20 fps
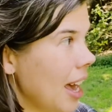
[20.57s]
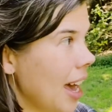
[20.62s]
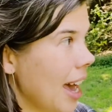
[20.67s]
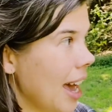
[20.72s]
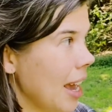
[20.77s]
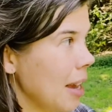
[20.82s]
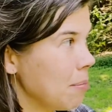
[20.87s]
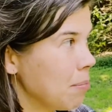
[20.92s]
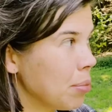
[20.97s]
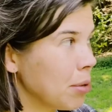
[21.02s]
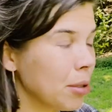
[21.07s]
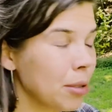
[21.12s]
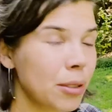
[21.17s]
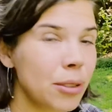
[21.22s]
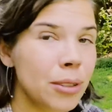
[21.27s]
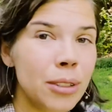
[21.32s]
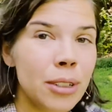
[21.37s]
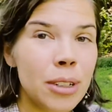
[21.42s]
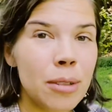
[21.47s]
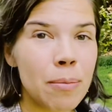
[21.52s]
I
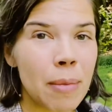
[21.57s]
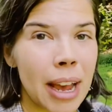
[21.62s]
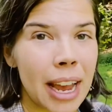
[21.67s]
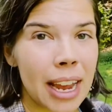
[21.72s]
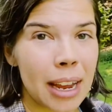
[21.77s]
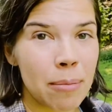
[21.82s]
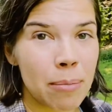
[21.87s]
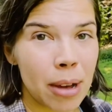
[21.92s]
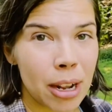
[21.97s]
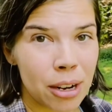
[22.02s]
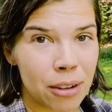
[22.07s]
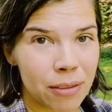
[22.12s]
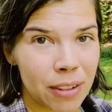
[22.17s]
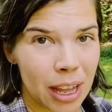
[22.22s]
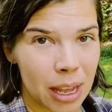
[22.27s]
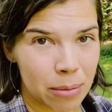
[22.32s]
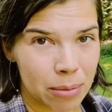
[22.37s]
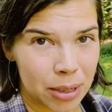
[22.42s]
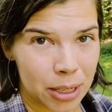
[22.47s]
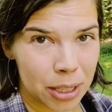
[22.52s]
pruned my
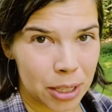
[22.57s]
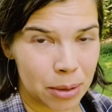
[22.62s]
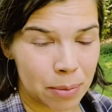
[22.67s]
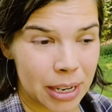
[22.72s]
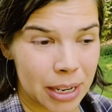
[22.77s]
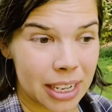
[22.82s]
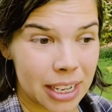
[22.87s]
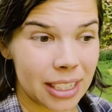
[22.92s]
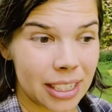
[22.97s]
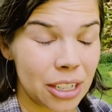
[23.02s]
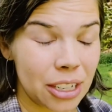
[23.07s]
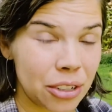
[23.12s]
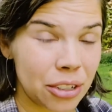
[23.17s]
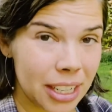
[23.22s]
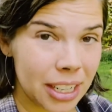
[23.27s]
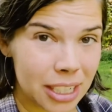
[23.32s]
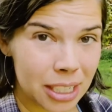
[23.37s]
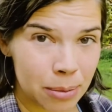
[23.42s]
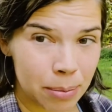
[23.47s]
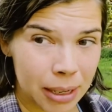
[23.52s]
butterfly bush because I
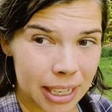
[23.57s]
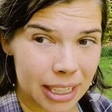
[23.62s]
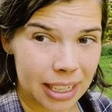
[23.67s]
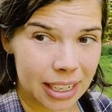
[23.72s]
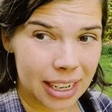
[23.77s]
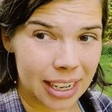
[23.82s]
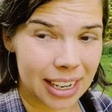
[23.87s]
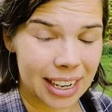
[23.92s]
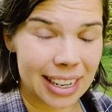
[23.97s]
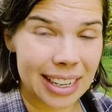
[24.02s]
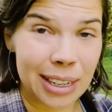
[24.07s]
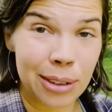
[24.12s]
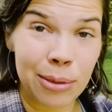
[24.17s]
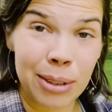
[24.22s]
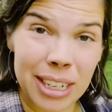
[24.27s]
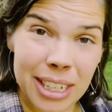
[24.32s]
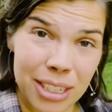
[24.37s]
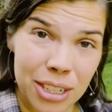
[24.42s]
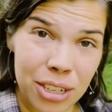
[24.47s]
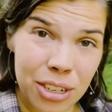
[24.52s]
transplanted it and it
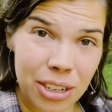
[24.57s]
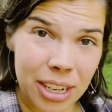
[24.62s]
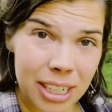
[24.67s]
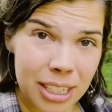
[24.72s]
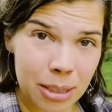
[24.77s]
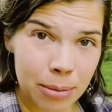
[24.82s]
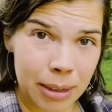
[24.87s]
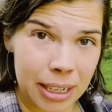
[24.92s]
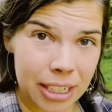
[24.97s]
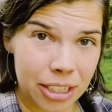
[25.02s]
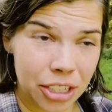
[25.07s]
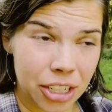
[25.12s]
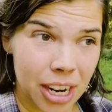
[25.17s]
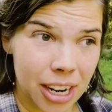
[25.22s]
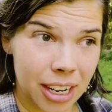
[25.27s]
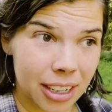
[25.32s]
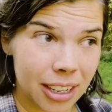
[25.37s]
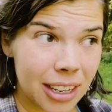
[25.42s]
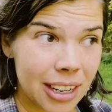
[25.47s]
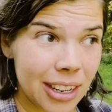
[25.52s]
went into transplant
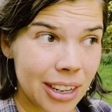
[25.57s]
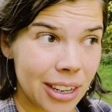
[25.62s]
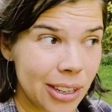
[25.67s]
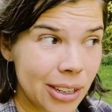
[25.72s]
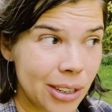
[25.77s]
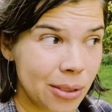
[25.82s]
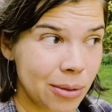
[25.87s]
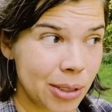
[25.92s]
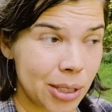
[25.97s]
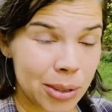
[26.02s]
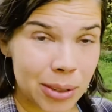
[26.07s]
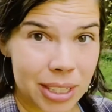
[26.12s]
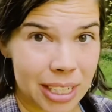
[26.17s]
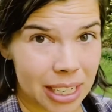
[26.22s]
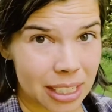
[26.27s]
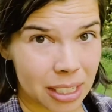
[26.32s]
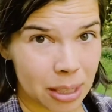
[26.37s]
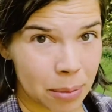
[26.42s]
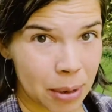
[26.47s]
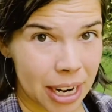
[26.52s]
shock, which was
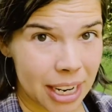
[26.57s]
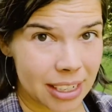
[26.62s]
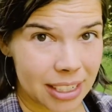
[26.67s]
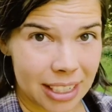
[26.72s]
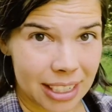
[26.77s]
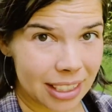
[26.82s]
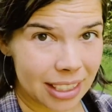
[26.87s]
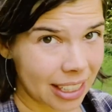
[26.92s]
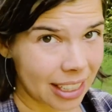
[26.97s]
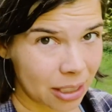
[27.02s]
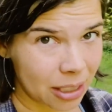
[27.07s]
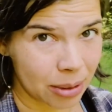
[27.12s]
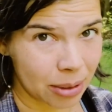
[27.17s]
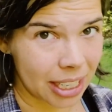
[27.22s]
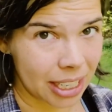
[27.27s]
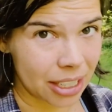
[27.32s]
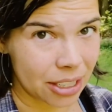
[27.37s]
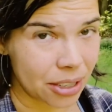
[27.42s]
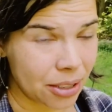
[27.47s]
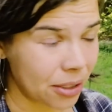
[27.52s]
not surprising. That's what
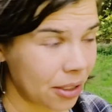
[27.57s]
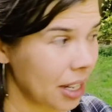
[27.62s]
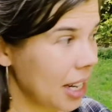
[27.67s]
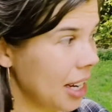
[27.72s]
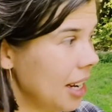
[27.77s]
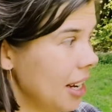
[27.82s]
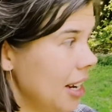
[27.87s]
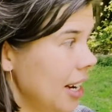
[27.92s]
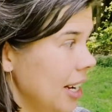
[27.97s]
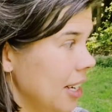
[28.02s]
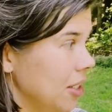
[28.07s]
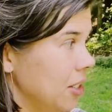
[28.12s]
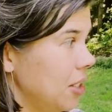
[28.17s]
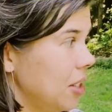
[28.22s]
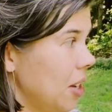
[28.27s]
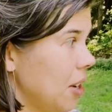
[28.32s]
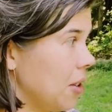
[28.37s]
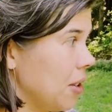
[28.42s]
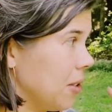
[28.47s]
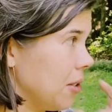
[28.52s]
they do. And
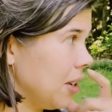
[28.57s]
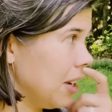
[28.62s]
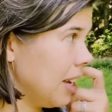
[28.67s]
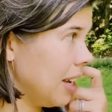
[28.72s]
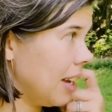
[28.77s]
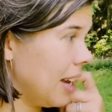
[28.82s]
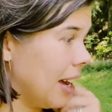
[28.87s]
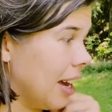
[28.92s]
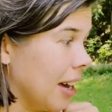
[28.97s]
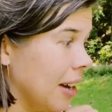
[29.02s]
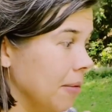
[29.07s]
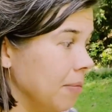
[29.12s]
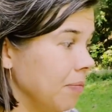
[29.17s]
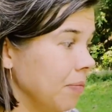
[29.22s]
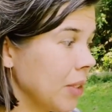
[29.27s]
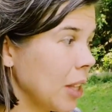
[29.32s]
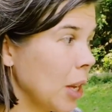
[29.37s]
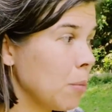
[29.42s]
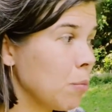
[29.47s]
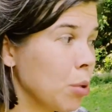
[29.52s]
so um,
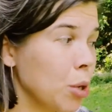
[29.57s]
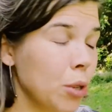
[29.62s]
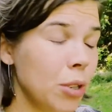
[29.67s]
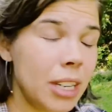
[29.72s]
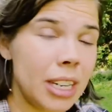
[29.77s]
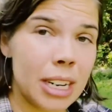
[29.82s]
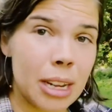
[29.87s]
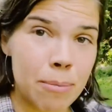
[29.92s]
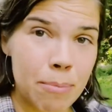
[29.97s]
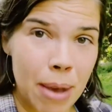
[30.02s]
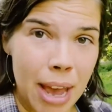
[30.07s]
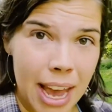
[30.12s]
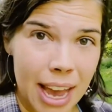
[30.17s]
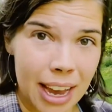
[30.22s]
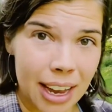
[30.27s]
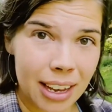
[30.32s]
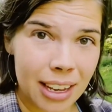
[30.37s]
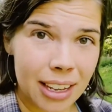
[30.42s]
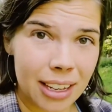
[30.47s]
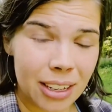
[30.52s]
pruning it
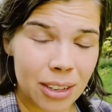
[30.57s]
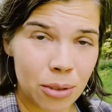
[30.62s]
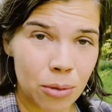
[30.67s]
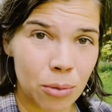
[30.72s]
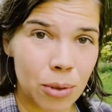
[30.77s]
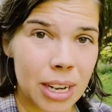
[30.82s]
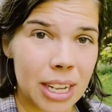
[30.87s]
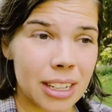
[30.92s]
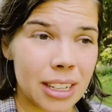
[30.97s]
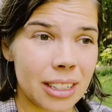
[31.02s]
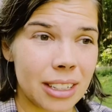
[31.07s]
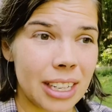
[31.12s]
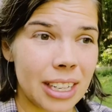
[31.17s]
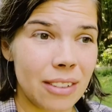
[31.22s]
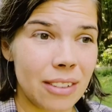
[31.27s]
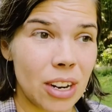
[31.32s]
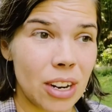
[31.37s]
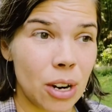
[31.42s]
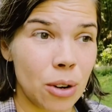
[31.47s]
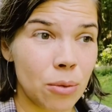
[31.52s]
back will
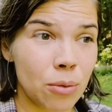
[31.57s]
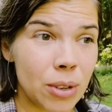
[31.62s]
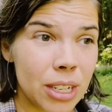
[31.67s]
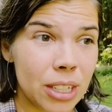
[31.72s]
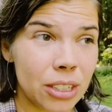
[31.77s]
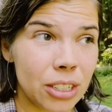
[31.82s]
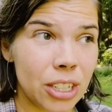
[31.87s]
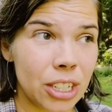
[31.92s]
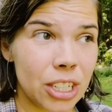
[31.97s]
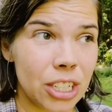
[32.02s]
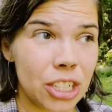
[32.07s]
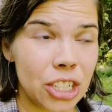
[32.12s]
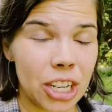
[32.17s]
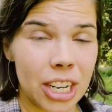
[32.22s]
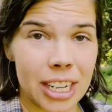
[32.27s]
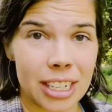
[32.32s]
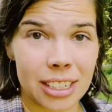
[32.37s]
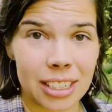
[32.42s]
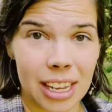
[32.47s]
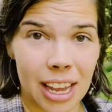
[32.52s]
give it a real good
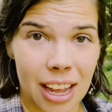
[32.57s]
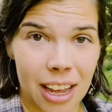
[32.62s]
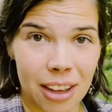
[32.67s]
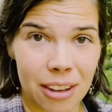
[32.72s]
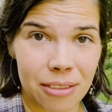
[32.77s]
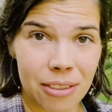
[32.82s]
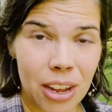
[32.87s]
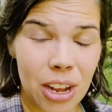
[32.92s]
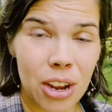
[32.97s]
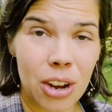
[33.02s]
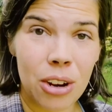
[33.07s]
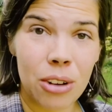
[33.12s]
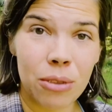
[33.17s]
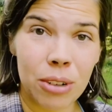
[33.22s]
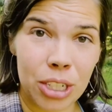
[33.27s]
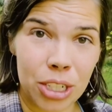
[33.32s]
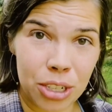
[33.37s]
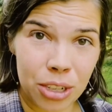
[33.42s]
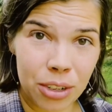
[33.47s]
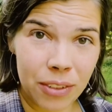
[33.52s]
chance of
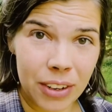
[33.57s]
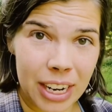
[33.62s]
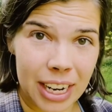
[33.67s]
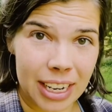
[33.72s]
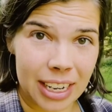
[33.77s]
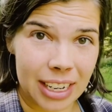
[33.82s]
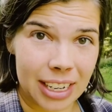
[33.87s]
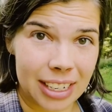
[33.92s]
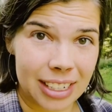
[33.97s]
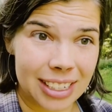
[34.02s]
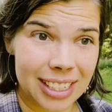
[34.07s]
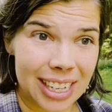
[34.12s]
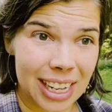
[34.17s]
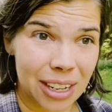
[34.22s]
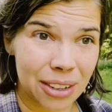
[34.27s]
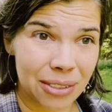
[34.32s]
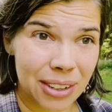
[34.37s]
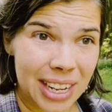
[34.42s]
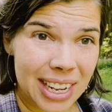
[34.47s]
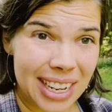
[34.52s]
rejuvenating
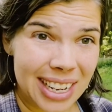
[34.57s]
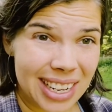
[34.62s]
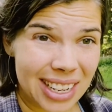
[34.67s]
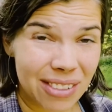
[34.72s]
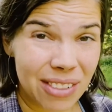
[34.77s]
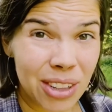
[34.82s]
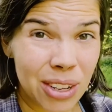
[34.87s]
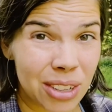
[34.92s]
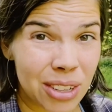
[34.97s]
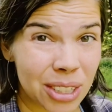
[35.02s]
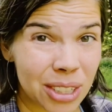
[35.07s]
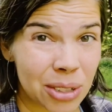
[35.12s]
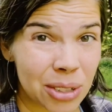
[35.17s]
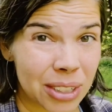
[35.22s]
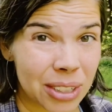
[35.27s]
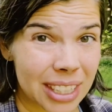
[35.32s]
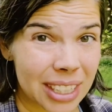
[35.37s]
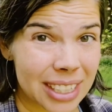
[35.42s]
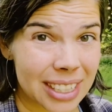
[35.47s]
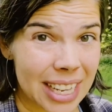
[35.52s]
itself, even though it looks
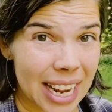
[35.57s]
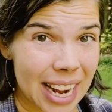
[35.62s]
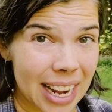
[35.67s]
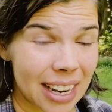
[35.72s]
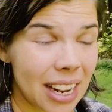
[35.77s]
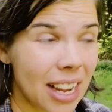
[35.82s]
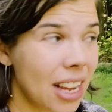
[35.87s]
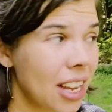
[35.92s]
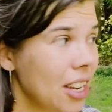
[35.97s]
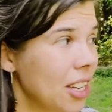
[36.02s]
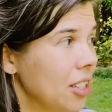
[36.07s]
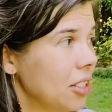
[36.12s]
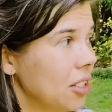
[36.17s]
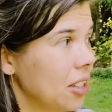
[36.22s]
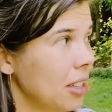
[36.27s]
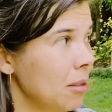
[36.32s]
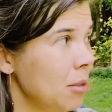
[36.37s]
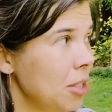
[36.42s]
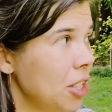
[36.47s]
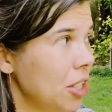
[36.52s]
really sad.
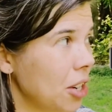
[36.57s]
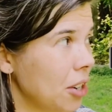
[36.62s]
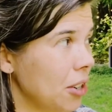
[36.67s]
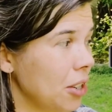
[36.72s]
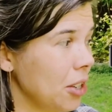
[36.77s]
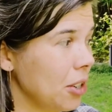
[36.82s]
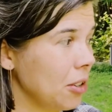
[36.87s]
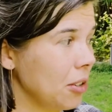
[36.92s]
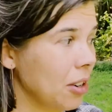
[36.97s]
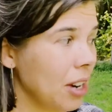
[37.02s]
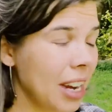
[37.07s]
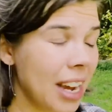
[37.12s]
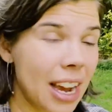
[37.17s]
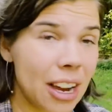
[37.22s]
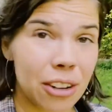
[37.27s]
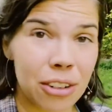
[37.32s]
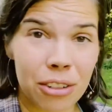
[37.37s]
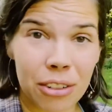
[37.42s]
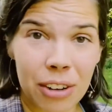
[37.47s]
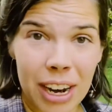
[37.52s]
So let me show you
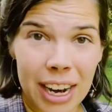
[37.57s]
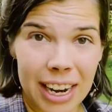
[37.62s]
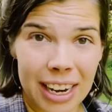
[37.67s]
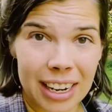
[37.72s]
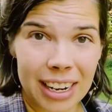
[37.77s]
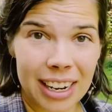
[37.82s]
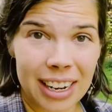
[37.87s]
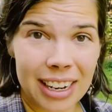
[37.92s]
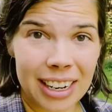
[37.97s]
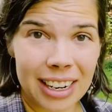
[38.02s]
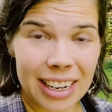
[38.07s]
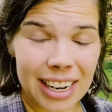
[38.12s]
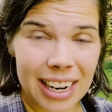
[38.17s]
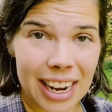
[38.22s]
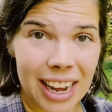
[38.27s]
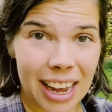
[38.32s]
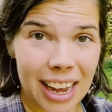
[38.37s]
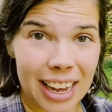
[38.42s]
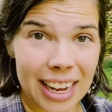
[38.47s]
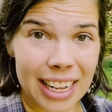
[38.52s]
how great
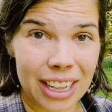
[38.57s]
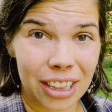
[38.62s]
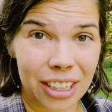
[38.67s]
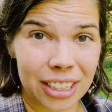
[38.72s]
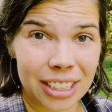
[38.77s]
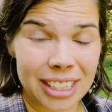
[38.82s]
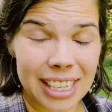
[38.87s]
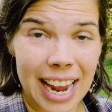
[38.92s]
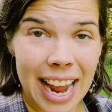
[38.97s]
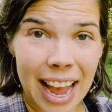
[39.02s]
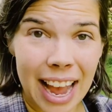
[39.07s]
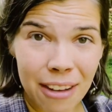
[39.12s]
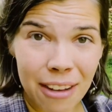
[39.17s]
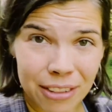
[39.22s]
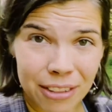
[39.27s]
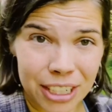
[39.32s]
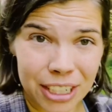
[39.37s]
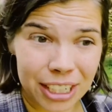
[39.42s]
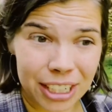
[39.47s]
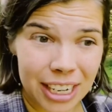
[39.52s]
uh, it looks
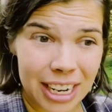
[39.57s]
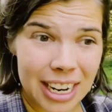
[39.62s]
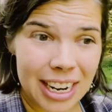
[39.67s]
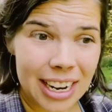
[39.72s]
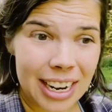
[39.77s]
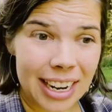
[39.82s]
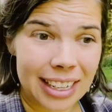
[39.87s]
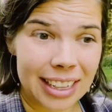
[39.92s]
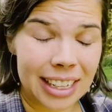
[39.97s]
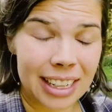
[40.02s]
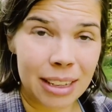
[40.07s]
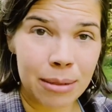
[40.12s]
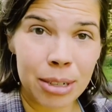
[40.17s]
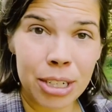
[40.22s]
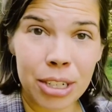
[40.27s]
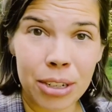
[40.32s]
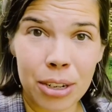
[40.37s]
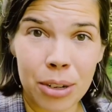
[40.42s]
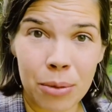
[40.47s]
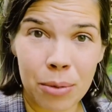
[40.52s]
after, and then let me
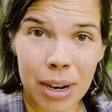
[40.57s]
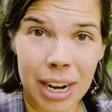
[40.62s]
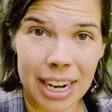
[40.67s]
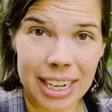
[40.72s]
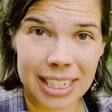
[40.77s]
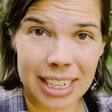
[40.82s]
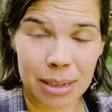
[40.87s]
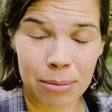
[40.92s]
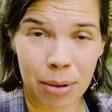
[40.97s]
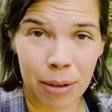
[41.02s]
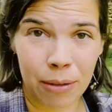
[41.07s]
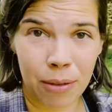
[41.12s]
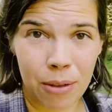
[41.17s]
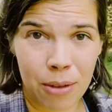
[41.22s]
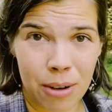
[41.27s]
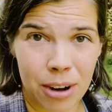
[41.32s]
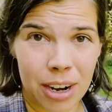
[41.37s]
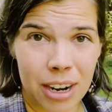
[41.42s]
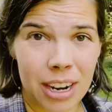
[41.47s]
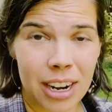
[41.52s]
show you what I did
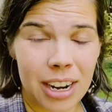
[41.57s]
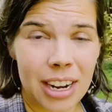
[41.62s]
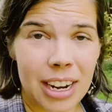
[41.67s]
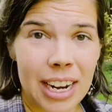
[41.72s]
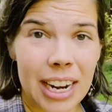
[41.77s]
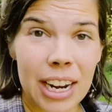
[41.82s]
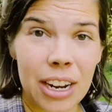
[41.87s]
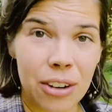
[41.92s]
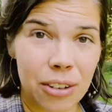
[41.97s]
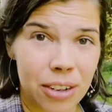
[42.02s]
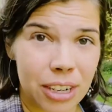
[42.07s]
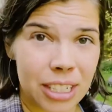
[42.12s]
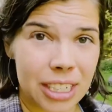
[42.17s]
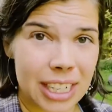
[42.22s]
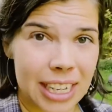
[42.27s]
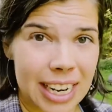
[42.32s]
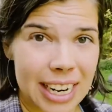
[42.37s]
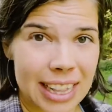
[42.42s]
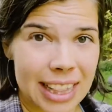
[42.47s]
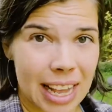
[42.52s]
before in order
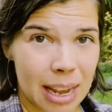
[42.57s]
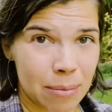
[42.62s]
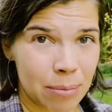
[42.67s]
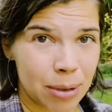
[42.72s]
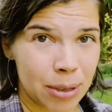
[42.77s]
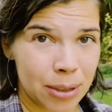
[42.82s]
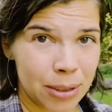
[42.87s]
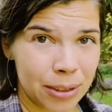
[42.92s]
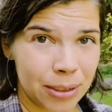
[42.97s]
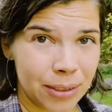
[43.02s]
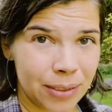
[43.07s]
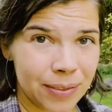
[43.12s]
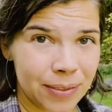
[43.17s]
to get that prune.